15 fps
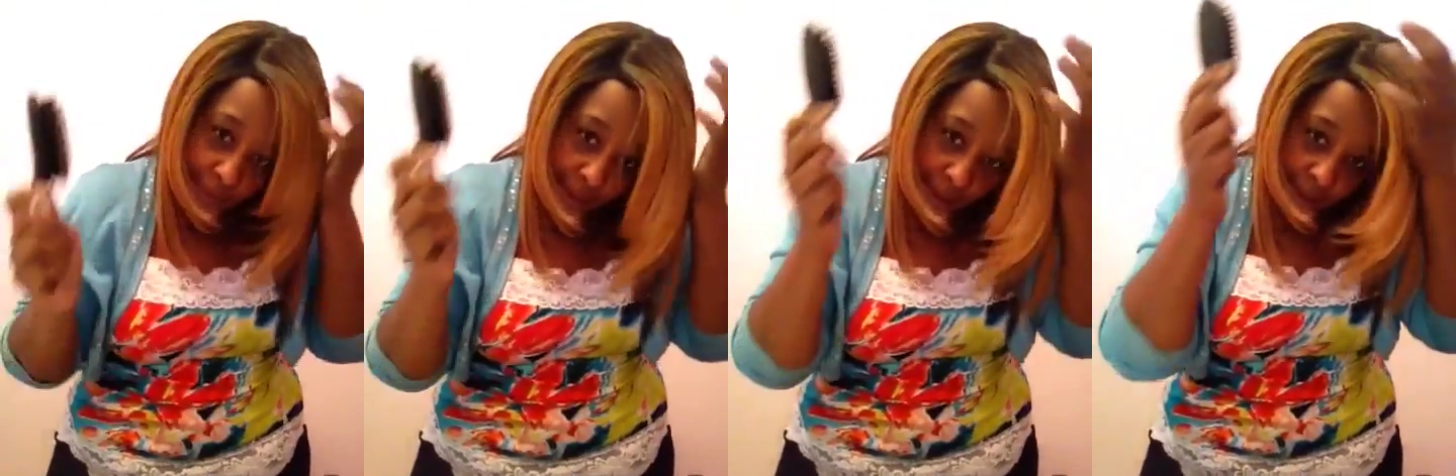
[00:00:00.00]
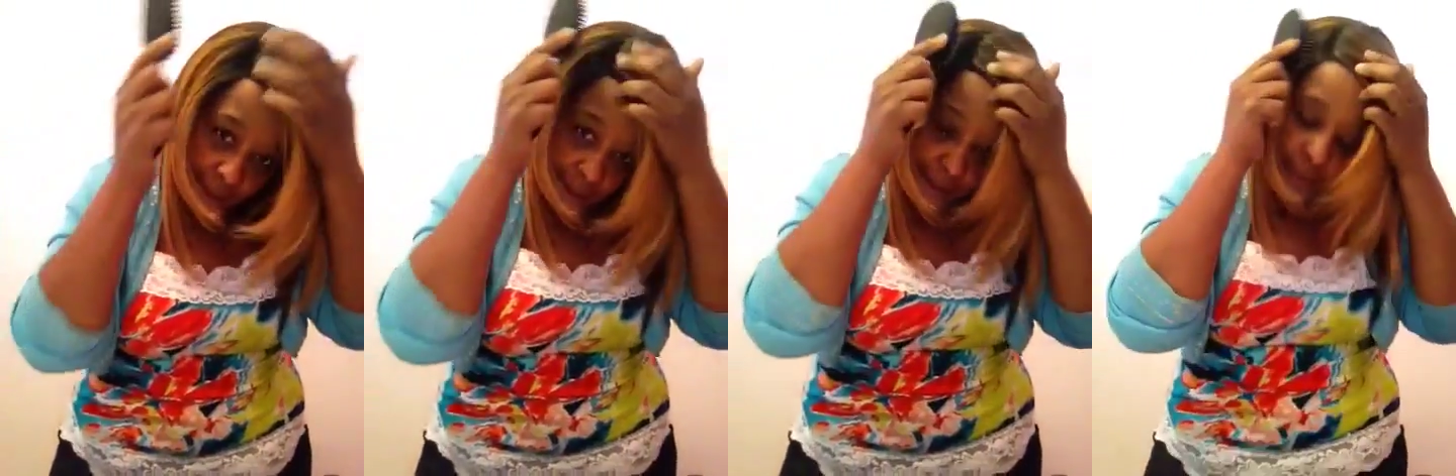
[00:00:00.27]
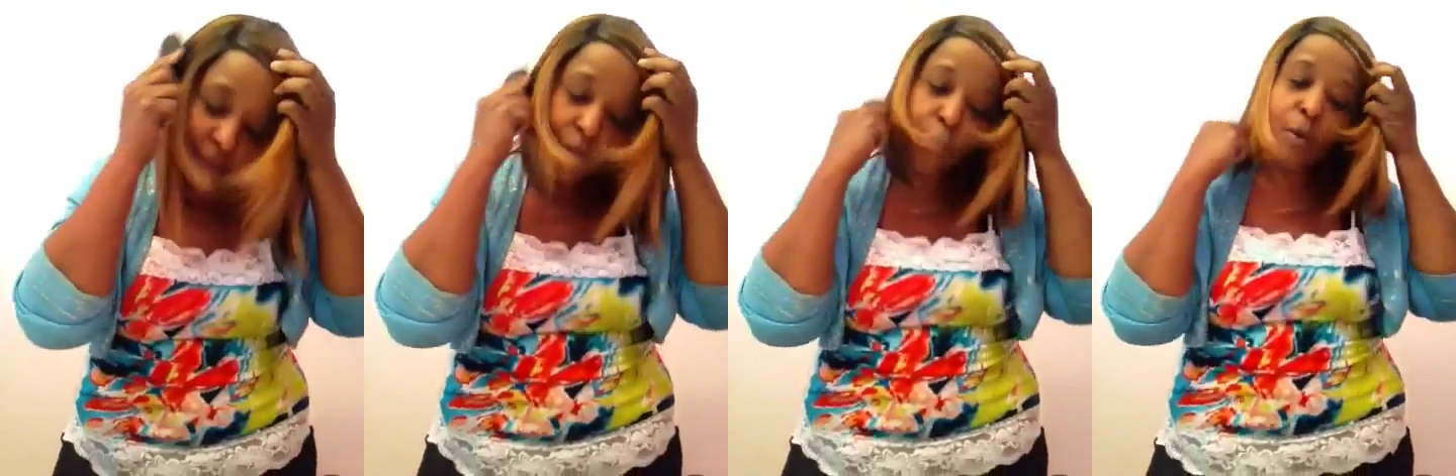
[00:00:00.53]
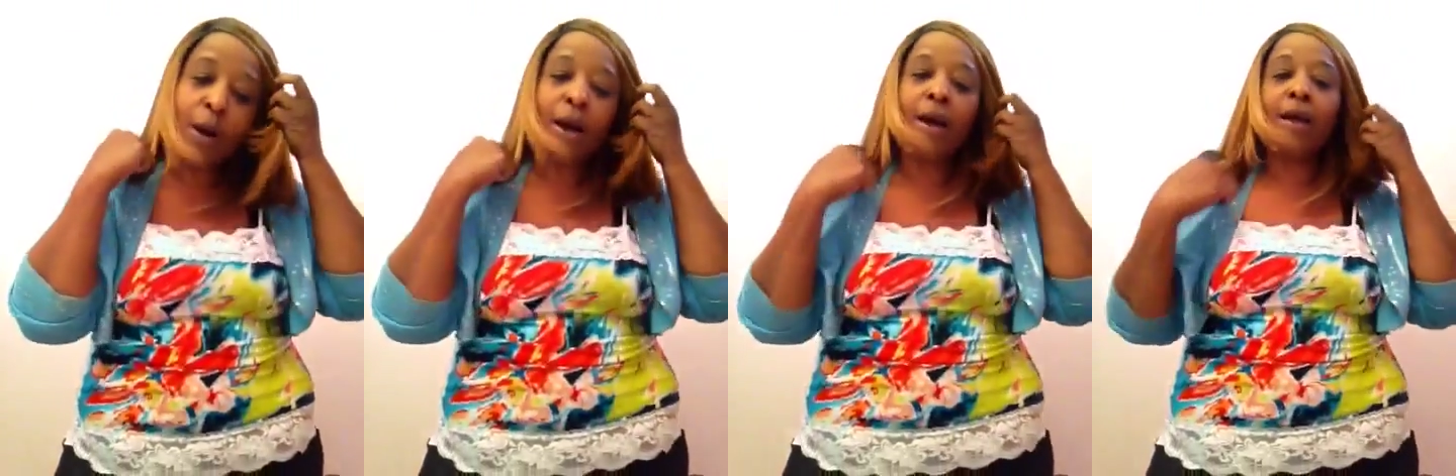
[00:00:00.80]
And
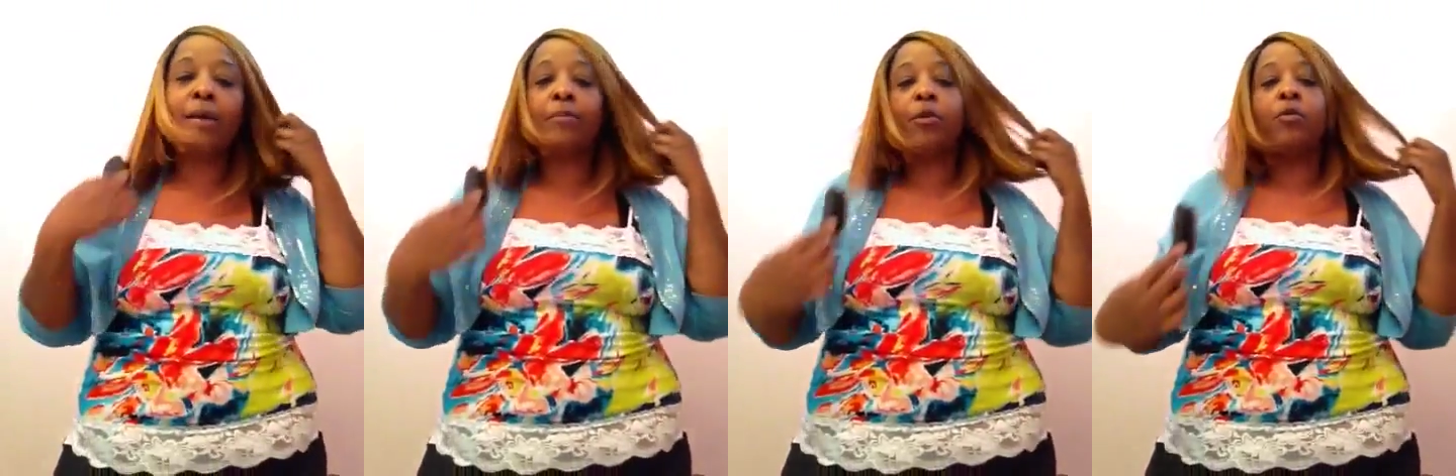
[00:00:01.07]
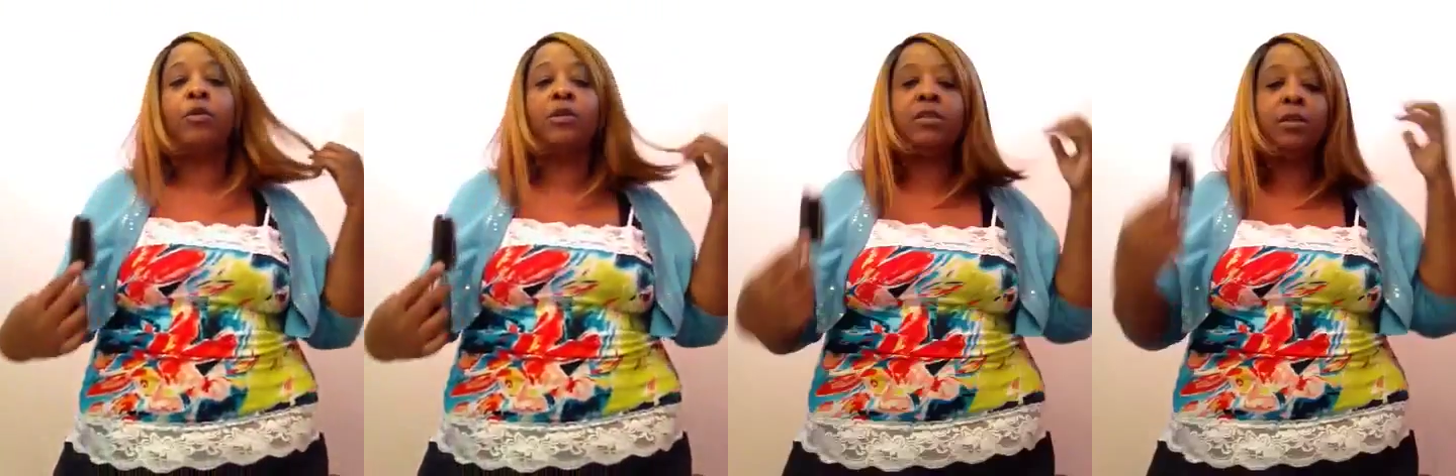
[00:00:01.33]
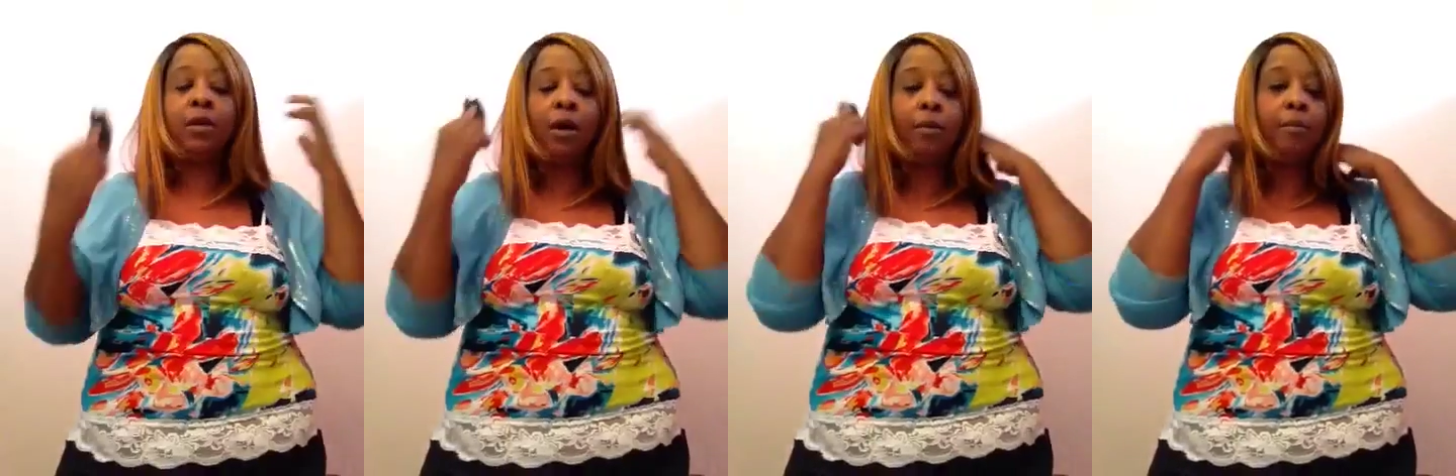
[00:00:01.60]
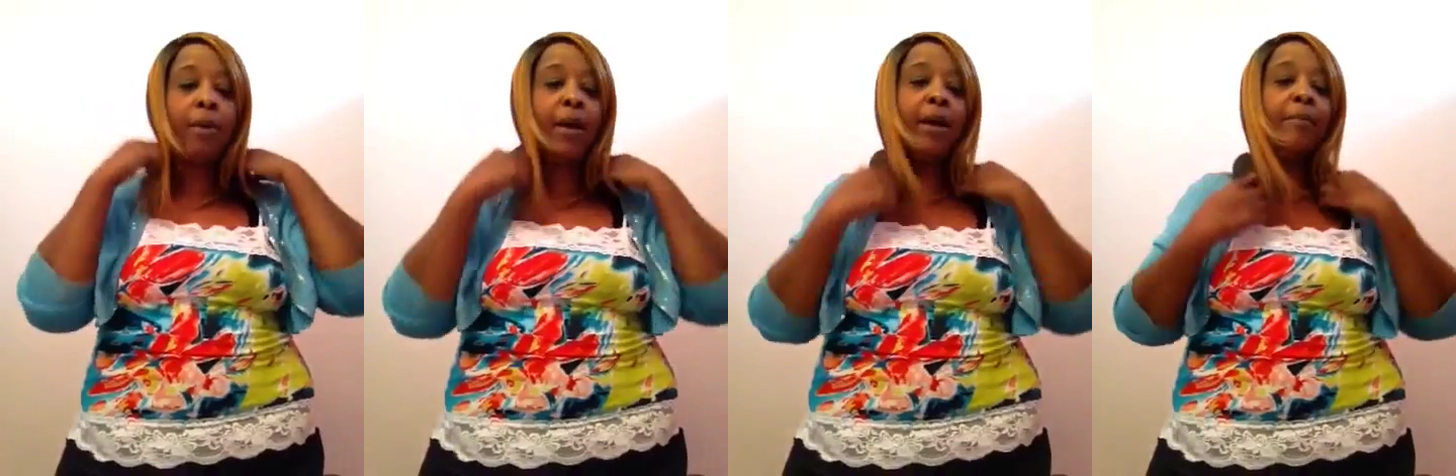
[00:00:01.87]
so I am going to
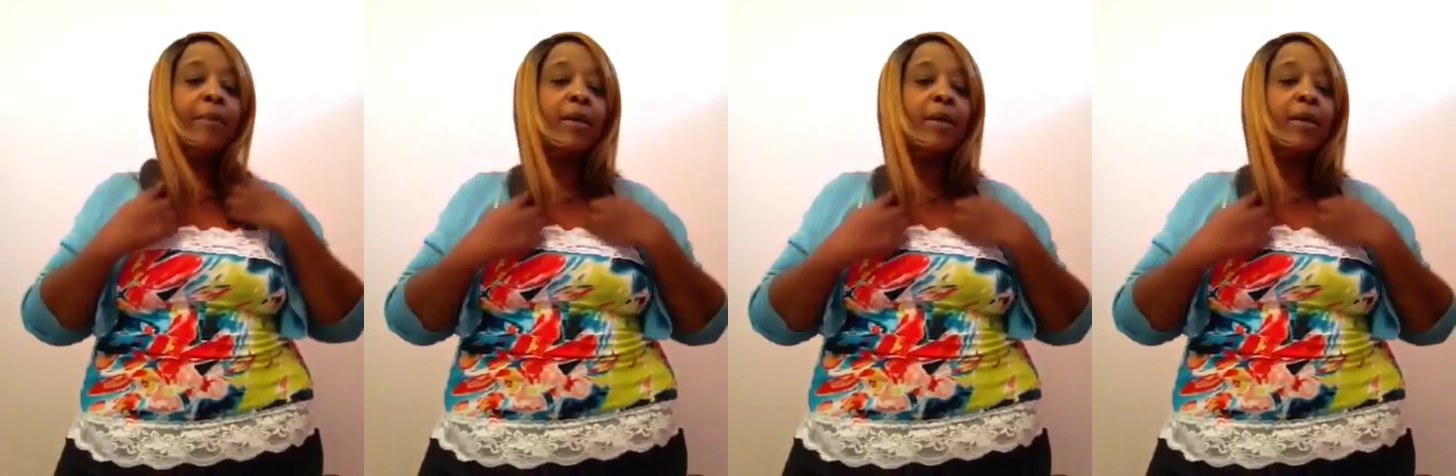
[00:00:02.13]
come back